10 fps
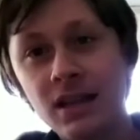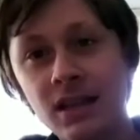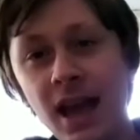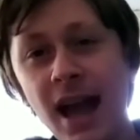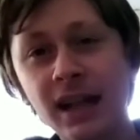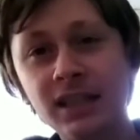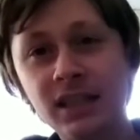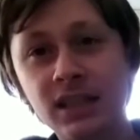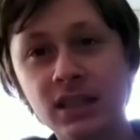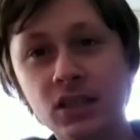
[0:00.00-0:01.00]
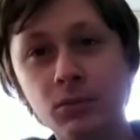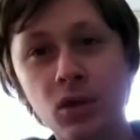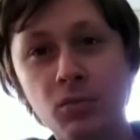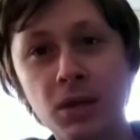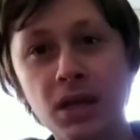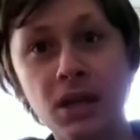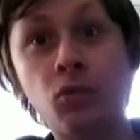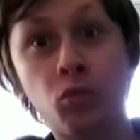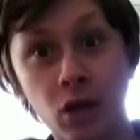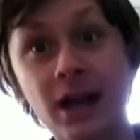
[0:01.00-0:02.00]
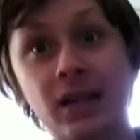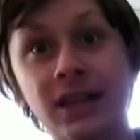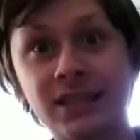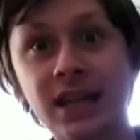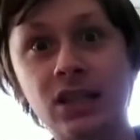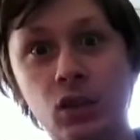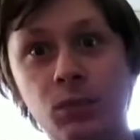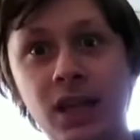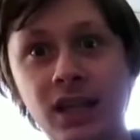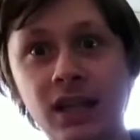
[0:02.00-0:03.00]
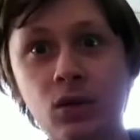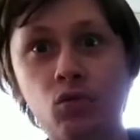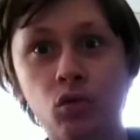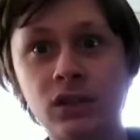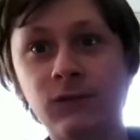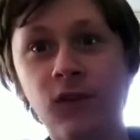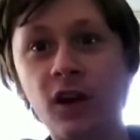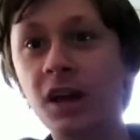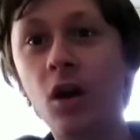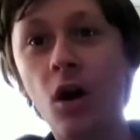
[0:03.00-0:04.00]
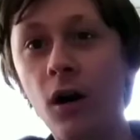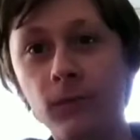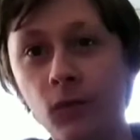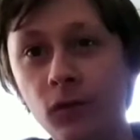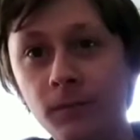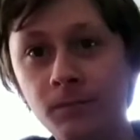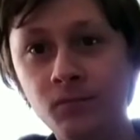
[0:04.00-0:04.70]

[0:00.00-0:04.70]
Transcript: The acting in this movie, like I said at the beginning, was fucking awful.